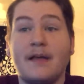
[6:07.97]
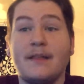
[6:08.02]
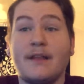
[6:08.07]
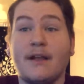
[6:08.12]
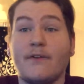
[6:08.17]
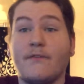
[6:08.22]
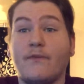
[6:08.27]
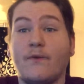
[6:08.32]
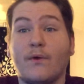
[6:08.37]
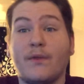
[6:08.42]

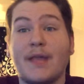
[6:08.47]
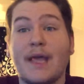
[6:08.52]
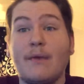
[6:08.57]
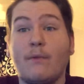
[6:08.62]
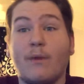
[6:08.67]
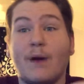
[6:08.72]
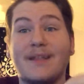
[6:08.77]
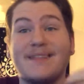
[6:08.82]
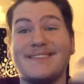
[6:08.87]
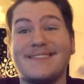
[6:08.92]
Therefore, they
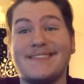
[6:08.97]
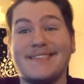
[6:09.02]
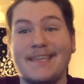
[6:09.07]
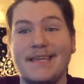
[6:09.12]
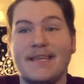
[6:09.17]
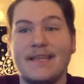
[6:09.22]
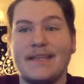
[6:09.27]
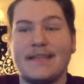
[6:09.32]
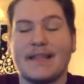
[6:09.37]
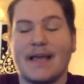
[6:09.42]
went
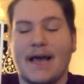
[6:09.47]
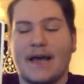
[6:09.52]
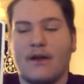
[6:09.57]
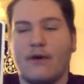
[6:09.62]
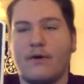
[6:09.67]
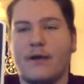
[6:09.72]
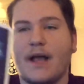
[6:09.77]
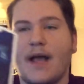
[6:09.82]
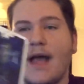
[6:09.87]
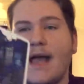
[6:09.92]
seeking that,
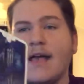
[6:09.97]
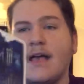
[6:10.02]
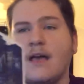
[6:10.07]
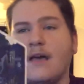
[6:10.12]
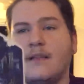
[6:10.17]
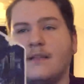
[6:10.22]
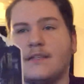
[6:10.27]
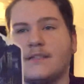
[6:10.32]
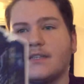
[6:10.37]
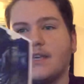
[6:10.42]
okay?
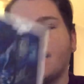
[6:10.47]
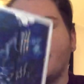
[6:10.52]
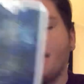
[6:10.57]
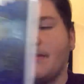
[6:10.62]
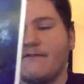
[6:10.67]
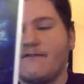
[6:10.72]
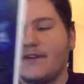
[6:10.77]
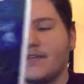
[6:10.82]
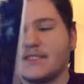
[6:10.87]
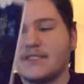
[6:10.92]
This could have
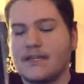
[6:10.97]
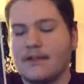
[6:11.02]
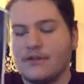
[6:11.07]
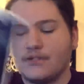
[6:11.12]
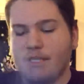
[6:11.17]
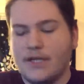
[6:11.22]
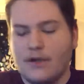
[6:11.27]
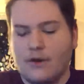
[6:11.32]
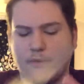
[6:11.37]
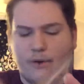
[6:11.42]
been fixed
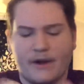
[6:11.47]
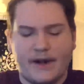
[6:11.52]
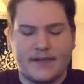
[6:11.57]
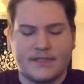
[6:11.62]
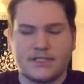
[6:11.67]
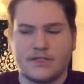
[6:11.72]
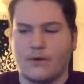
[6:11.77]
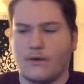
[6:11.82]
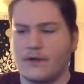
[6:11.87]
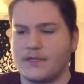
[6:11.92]
energy,
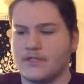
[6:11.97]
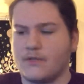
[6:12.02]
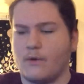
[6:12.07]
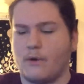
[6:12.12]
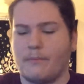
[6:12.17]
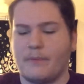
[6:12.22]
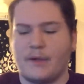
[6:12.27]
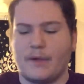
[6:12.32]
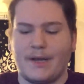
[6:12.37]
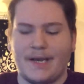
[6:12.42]
Aquarius, Taurus,
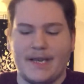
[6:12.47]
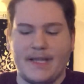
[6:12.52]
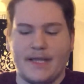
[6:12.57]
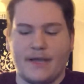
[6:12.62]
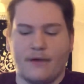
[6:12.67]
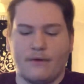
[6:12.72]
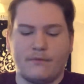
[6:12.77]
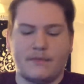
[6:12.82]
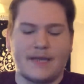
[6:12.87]
Scorpio, Leo.